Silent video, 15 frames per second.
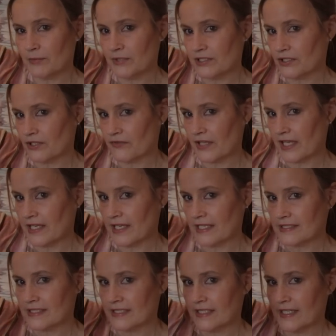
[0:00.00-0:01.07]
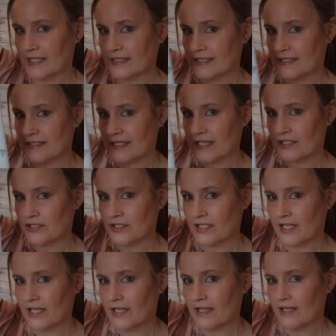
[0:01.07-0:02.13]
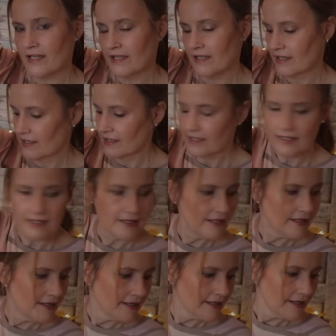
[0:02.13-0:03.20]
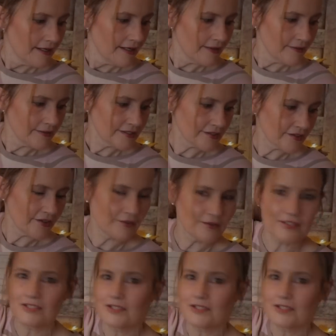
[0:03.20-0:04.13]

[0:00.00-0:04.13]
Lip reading: but it's got that elasticated section here, which I thought was